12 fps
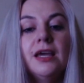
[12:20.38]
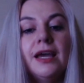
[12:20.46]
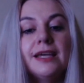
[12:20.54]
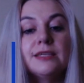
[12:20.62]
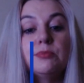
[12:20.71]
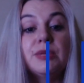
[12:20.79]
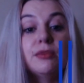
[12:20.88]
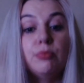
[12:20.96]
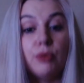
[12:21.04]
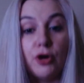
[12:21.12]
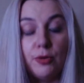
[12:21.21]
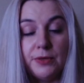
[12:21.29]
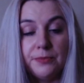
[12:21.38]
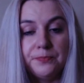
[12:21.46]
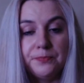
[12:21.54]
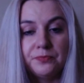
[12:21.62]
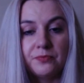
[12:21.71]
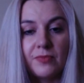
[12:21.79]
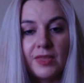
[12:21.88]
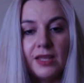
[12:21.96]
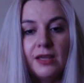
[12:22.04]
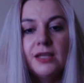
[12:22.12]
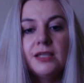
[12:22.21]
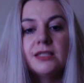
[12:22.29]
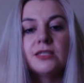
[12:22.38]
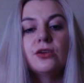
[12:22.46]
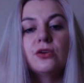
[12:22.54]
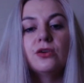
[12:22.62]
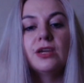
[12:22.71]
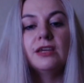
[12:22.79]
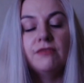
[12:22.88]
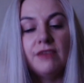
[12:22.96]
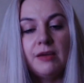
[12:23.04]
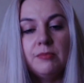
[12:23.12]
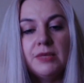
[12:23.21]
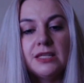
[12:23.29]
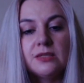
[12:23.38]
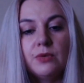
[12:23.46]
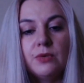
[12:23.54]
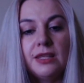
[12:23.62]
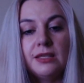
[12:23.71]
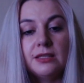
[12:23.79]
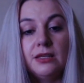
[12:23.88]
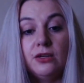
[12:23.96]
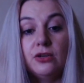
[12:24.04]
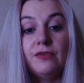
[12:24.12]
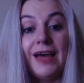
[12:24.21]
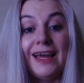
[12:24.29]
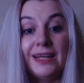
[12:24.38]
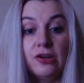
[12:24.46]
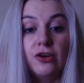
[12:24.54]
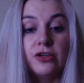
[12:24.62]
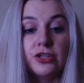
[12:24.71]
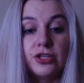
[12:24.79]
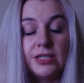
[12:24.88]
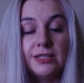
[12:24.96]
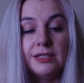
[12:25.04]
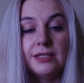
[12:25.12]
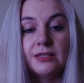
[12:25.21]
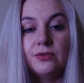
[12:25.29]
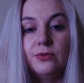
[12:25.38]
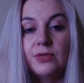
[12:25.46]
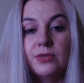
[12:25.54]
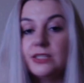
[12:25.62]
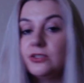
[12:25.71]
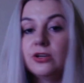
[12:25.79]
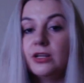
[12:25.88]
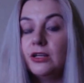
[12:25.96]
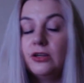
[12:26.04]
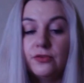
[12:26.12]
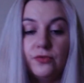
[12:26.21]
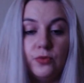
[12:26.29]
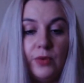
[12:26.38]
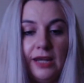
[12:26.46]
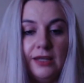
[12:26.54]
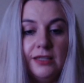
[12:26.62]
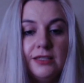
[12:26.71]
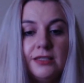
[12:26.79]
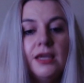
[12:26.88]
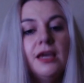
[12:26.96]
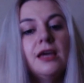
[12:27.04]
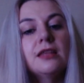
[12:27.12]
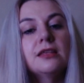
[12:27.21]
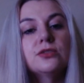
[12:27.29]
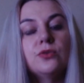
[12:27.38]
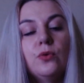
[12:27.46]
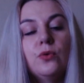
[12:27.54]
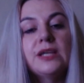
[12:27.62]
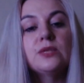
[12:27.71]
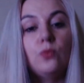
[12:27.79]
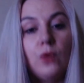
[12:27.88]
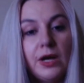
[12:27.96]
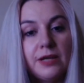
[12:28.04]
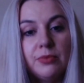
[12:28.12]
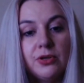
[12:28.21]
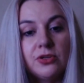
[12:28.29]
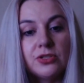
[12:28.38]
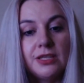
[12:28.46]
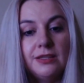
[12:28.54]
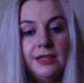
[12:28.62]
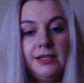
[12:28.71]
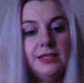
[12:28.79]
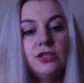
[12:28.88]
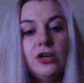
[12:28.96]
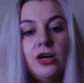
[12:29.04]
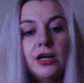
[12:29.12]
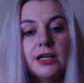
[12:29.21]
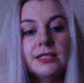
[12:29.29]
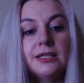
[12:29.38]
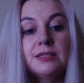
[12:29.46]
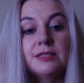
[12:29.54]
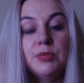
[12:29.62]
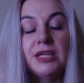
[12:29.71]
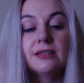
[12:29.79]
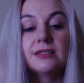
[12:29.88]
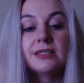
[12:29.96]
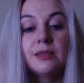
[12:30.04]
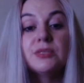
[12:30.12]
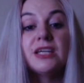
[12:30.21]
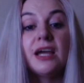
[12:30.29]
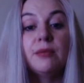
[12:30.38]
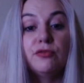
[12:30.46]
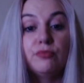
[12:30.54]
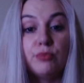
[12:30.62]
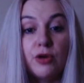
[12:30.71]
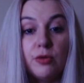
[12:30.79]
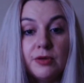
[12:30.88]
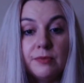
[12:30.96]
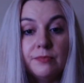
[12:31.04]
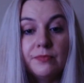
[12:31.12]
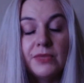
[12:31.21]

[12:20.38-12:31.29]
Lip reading: as being the problem. So in families where there's a lot of unconsciousness or there's not a lot of awareness, there's always one person that is targeted as being some type of problem.